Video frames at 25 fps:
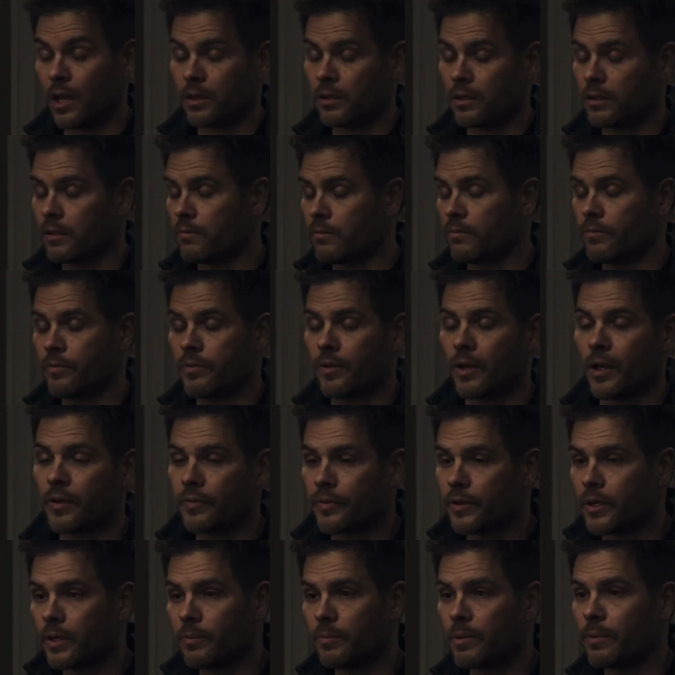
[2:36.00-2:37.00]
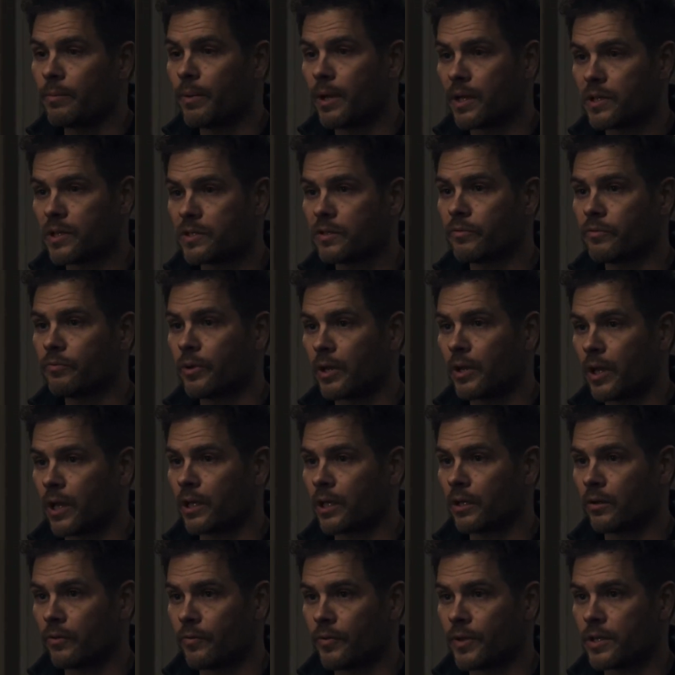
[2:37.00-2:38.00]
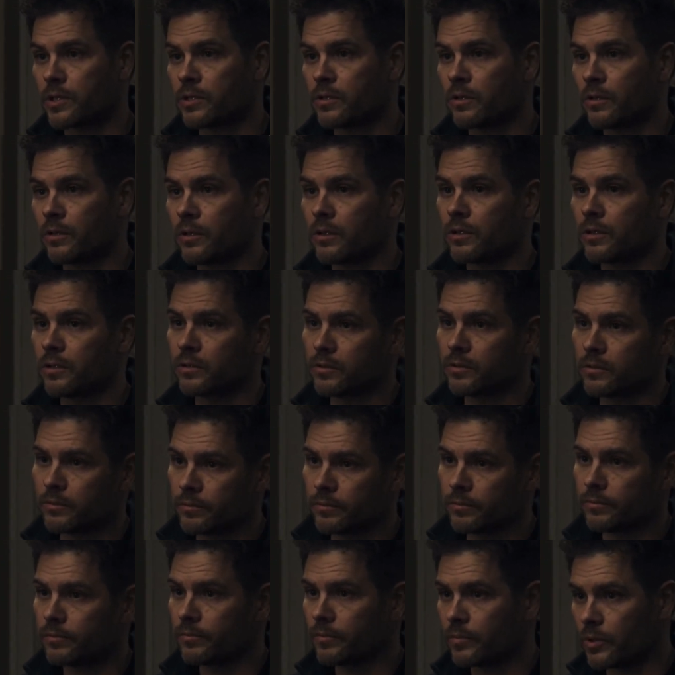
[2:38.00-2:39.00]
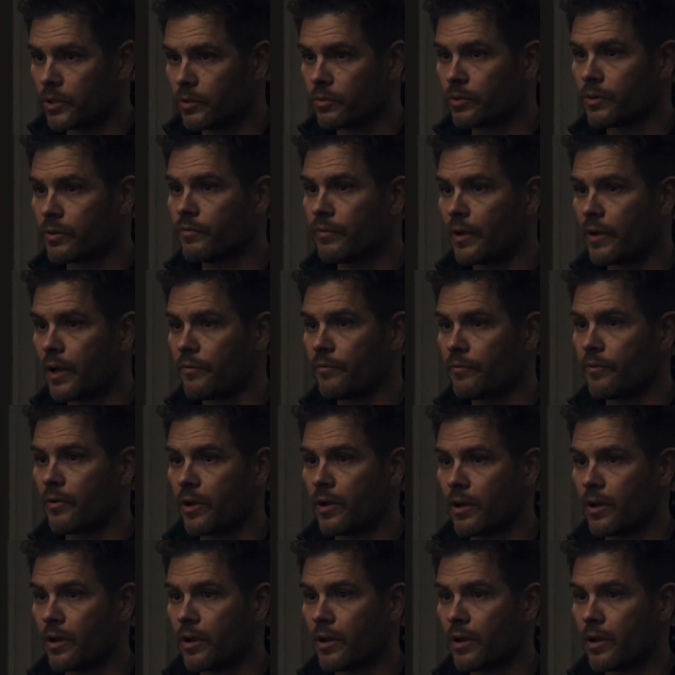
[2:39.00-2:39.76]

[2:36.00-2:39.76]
thought that it'd be best if we handled this on a unified front.